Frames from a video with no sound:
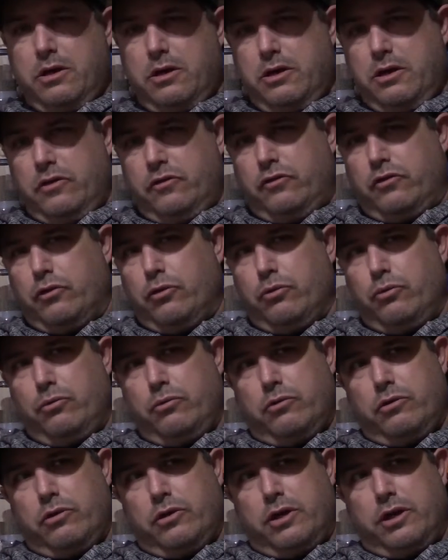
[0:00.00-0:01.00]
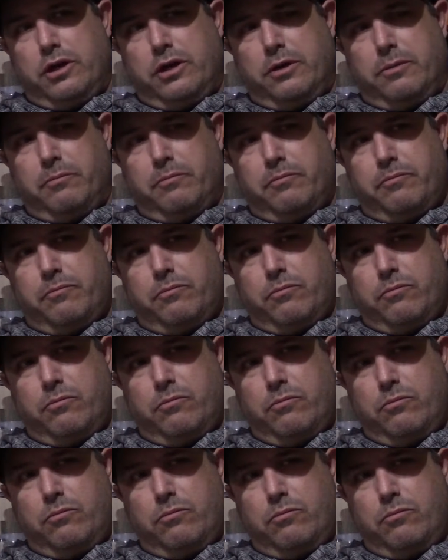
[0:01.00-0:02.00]
So
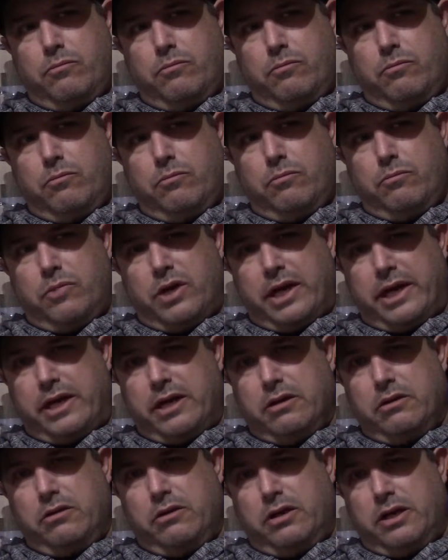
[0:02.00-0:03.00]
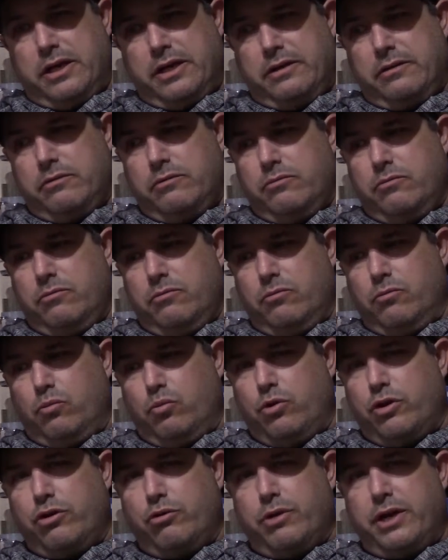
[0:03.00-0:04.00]
I get a lot,
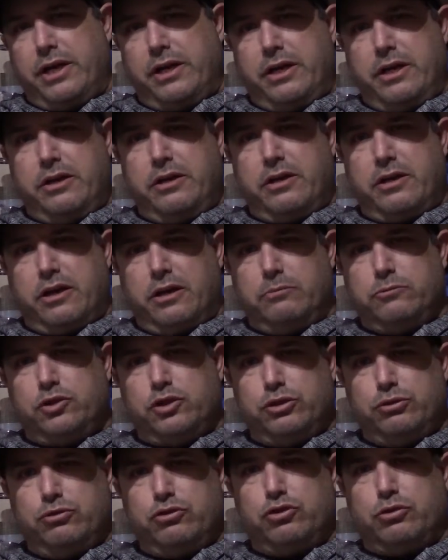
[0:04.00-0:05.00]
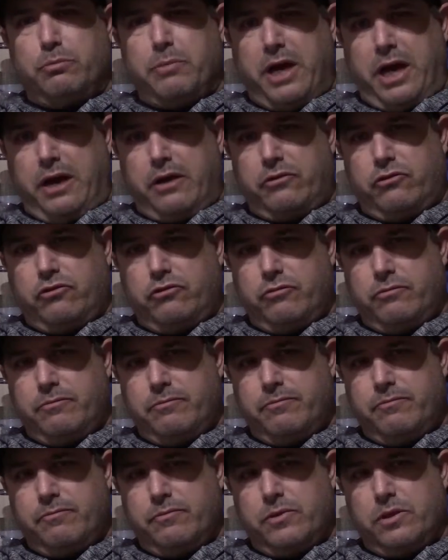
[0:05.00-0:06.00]
what do I need to come shoot your match?
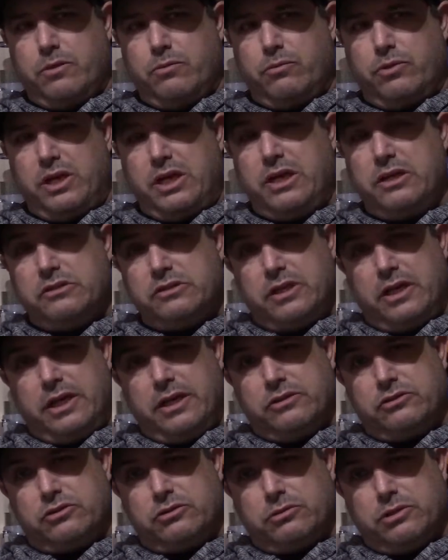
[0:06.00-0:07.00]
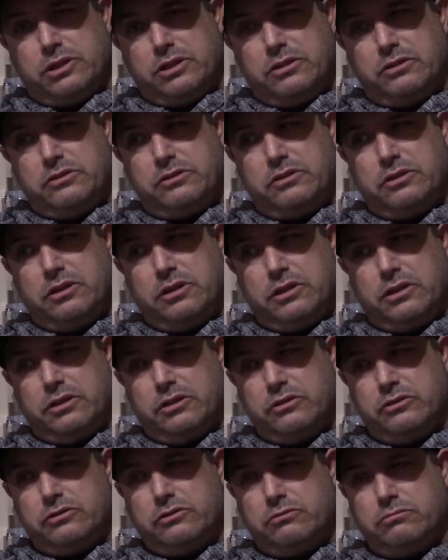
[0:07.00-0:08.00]
Well, the easy answer
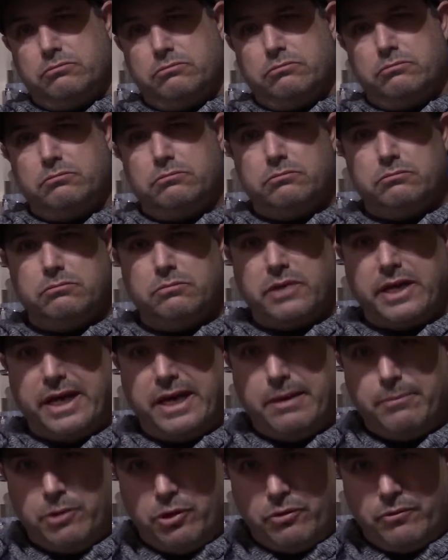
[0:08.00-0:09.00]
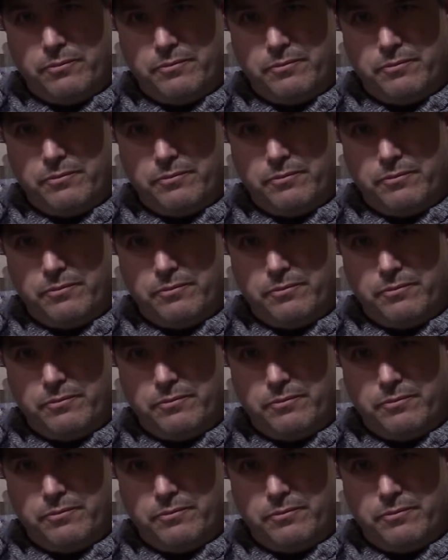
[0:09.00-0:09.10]
is ammo